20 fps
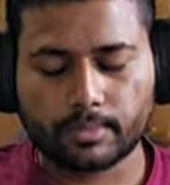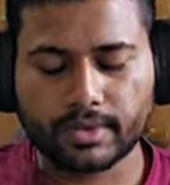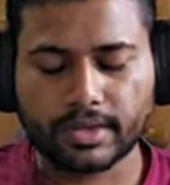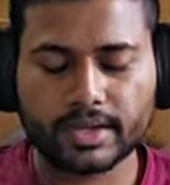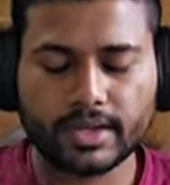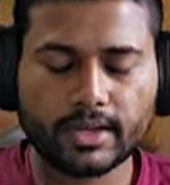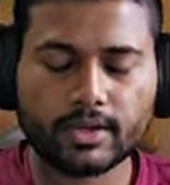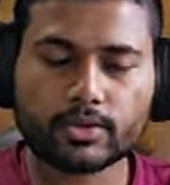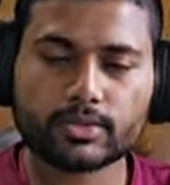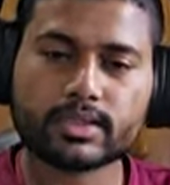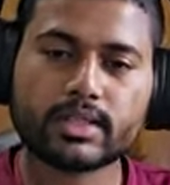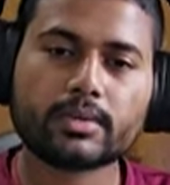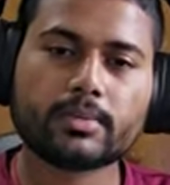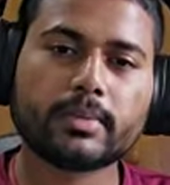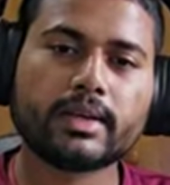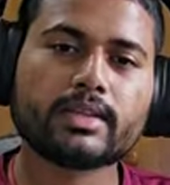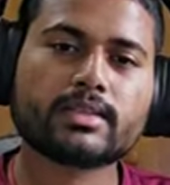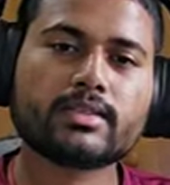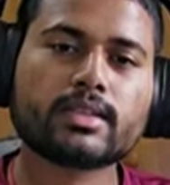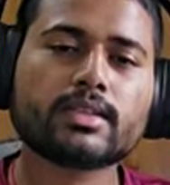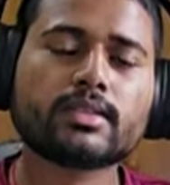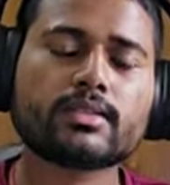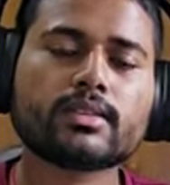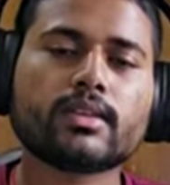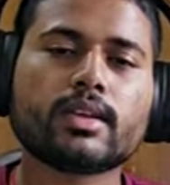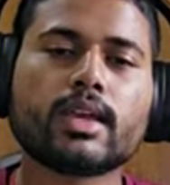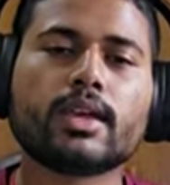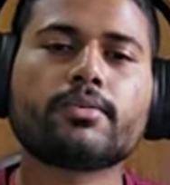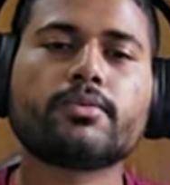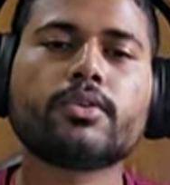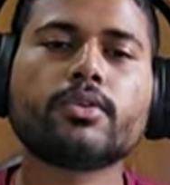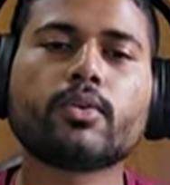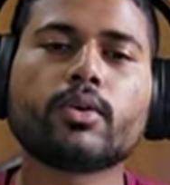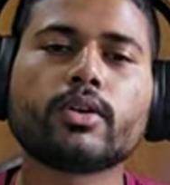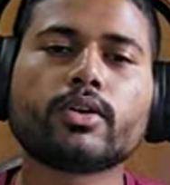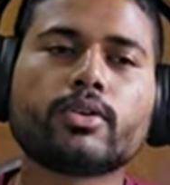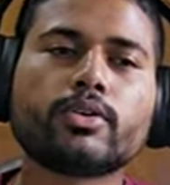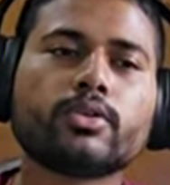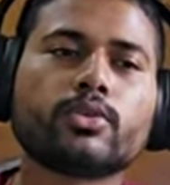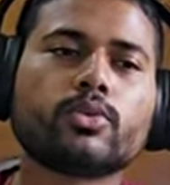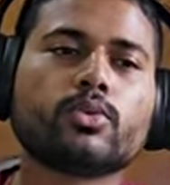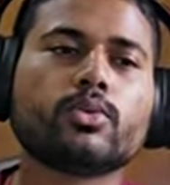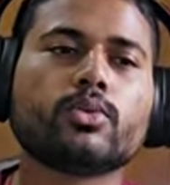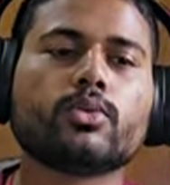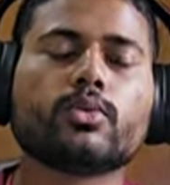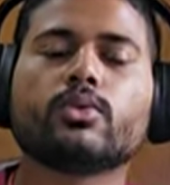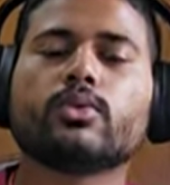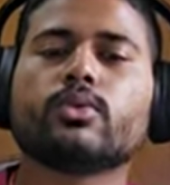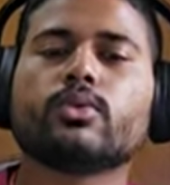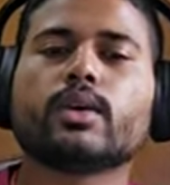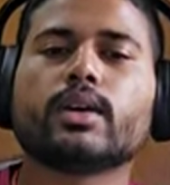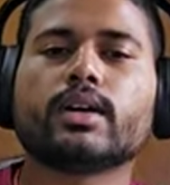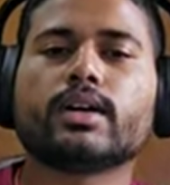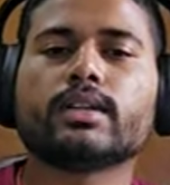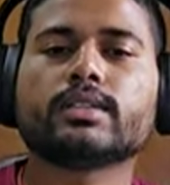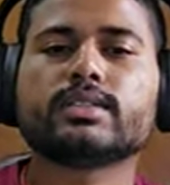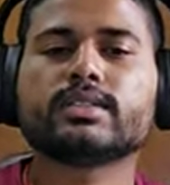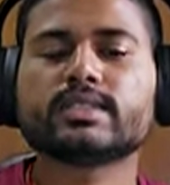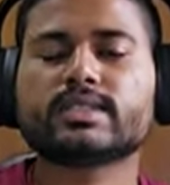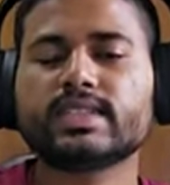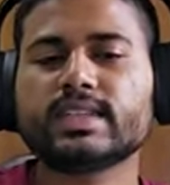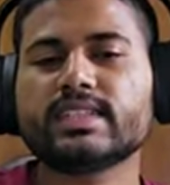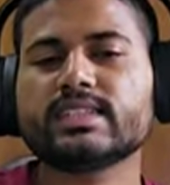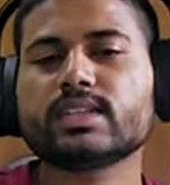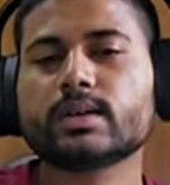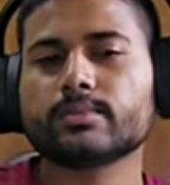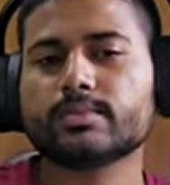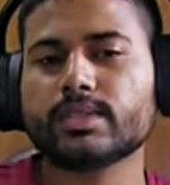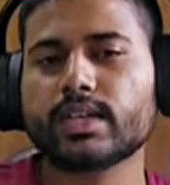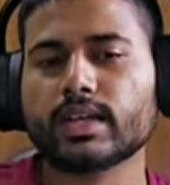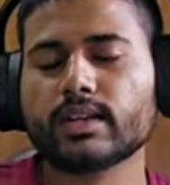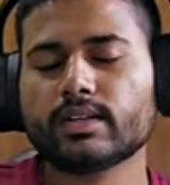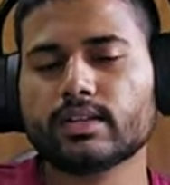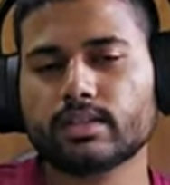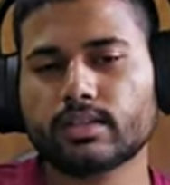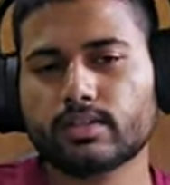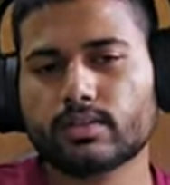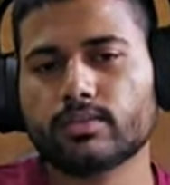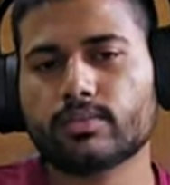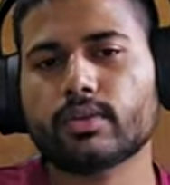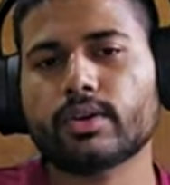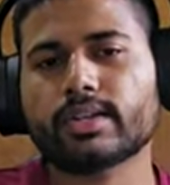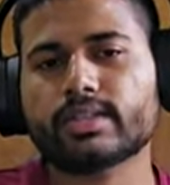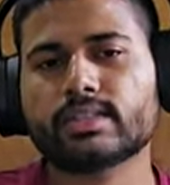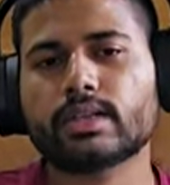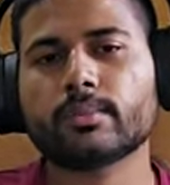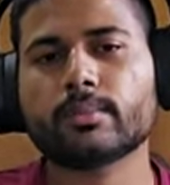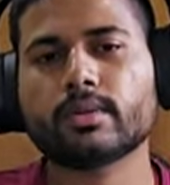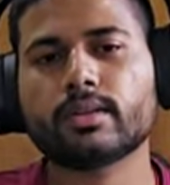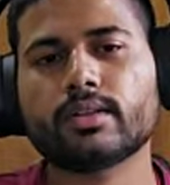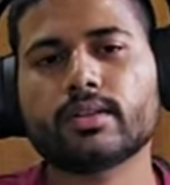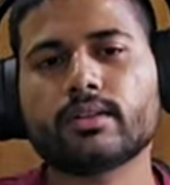prerequisite means is, if you want to do a C subject, for example,